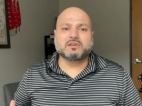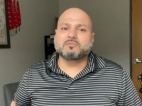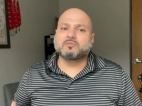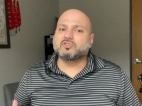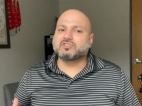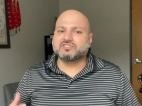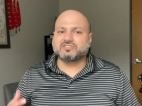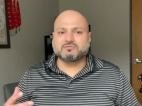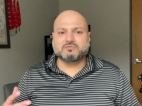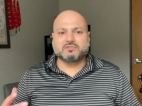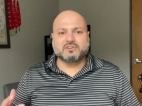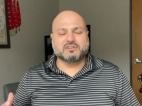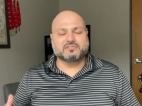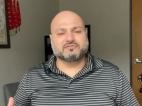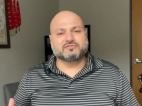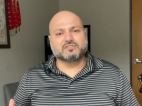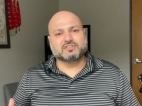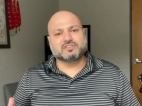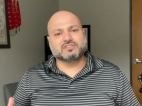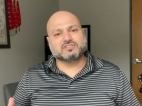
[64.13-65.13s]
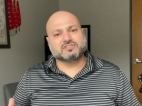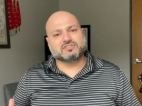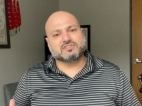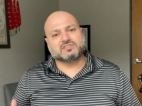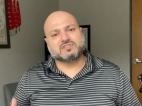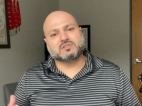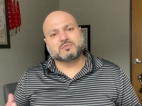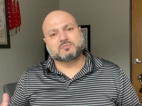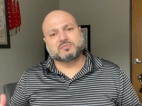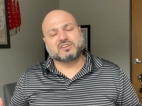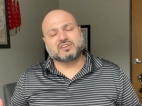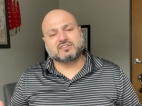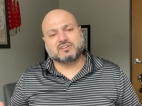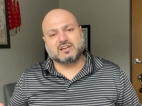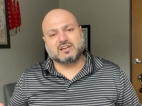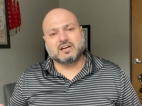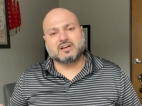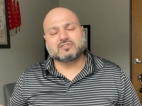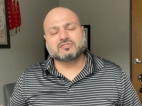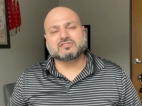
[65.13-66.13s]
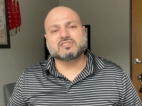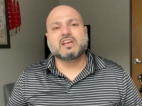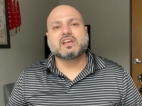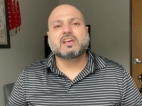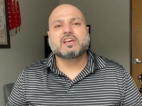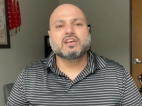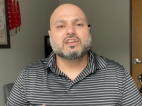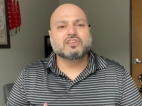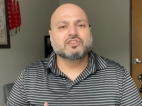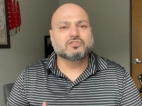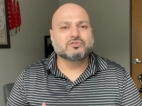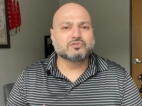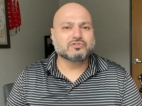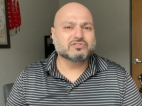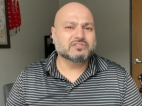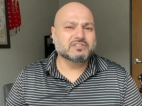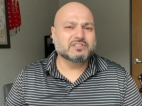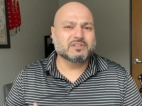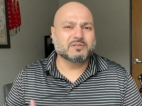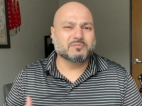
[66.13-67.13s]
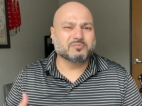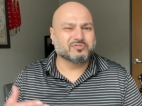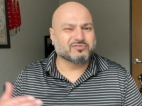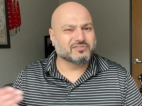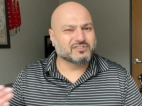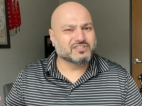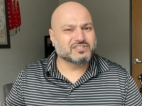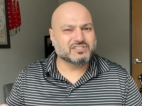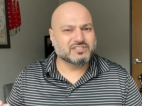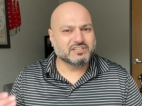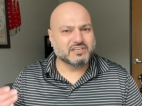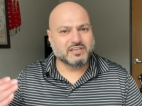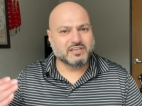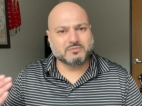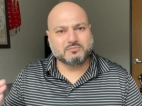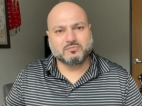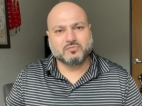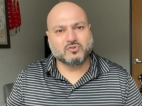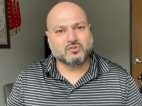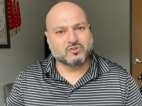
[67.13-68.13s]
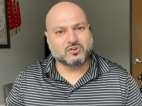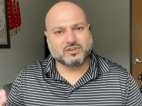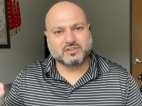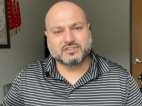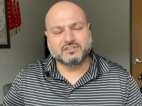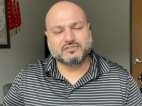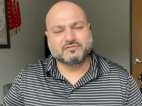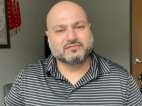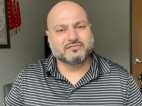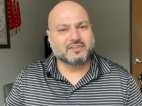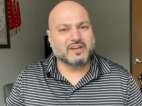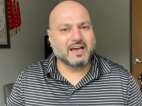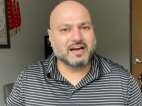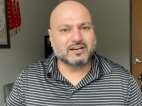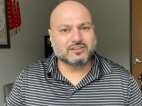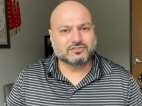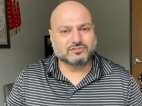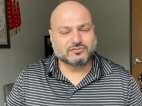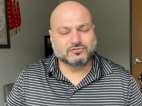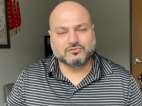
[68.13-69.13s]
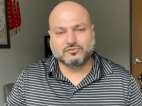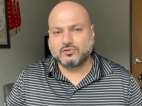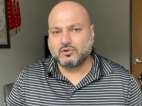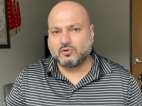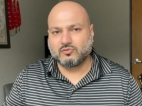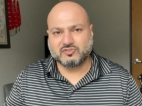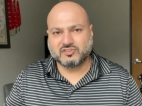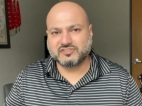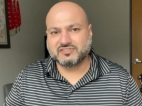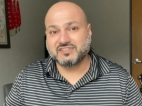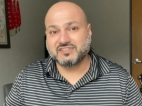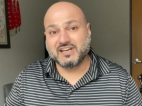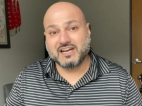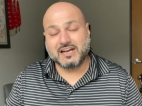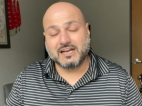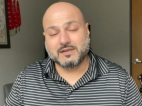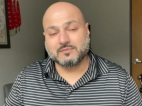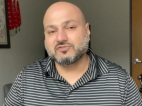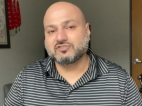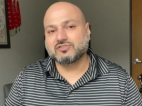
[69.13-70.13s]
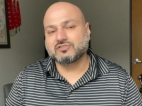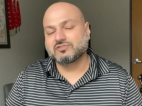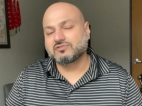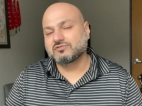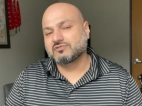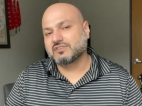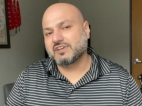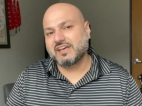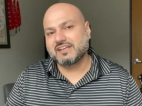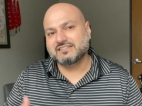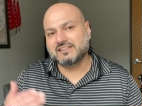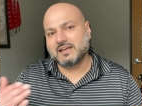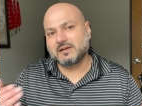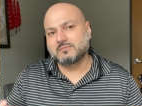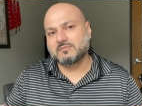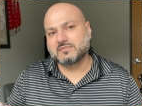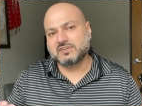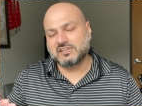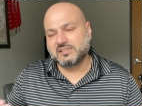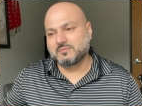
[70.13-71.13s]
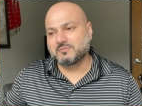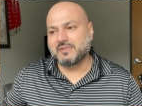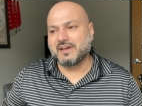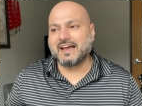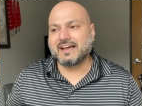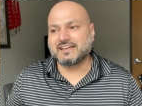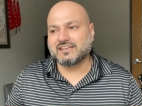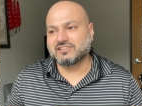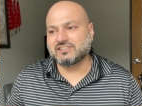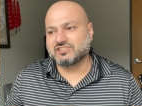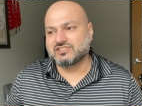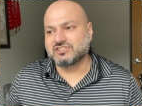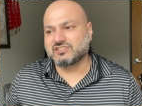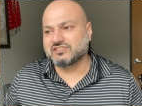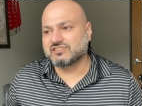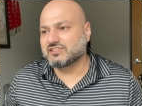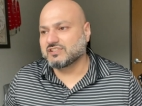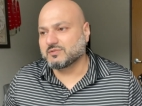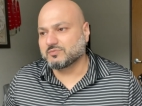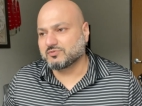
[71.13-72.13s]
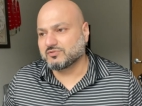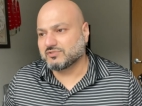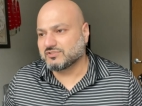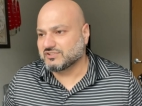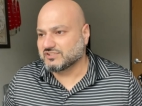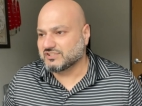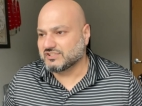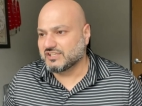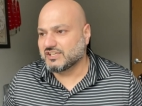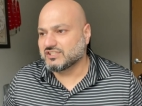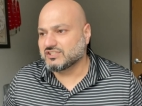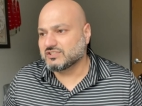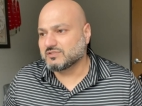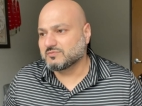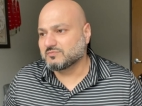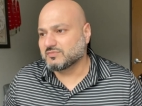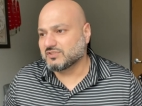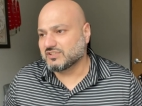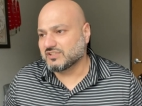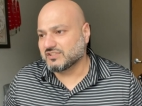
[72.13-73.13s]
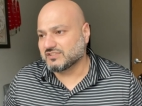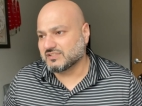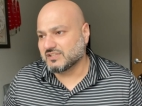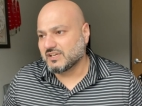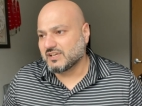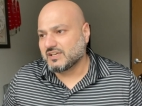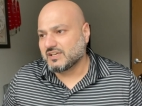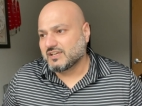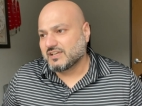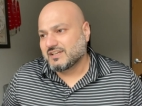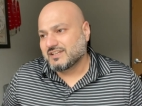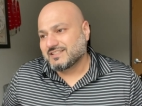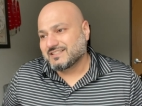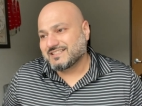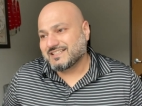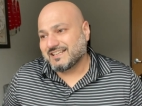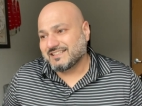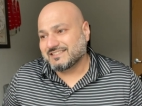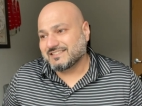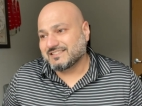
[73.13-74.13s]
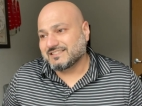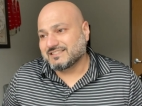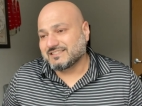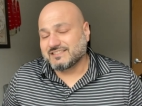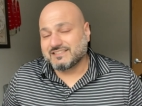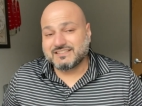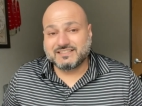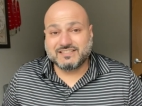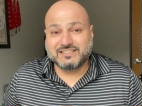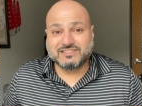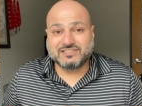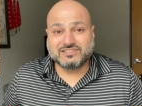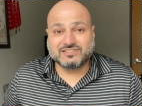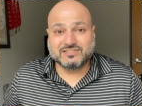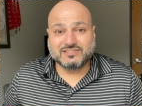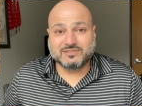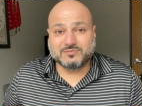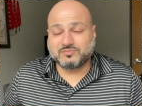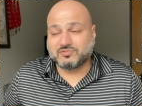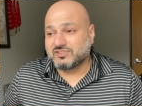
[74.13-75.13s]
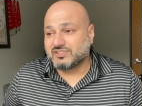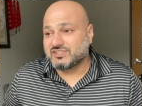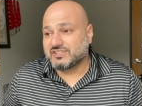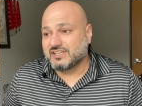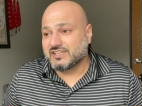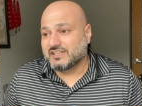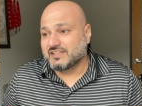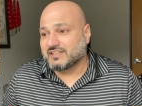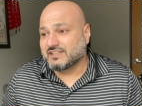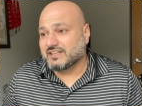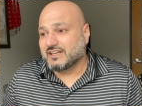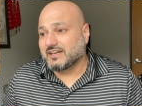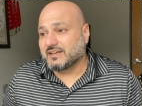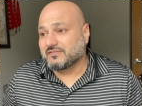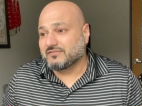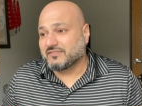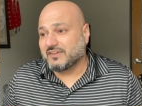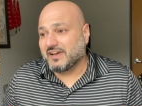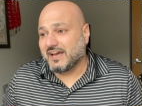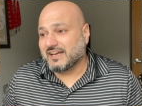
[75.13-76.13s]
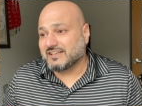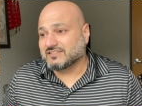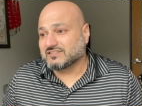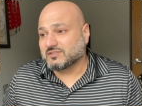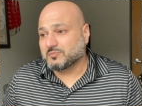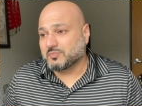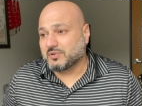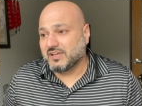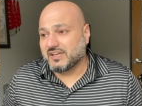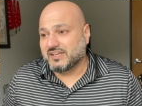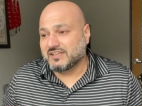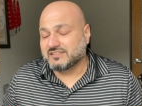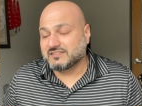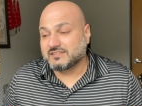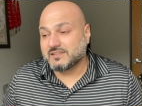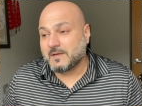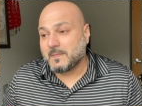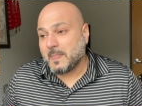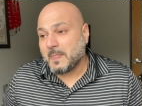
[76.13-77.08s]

more square footage, just a bigger house, usually appreciate more in value over time. So you'll get that money back in just the appreciation because technically they should appreciate at a faster pace.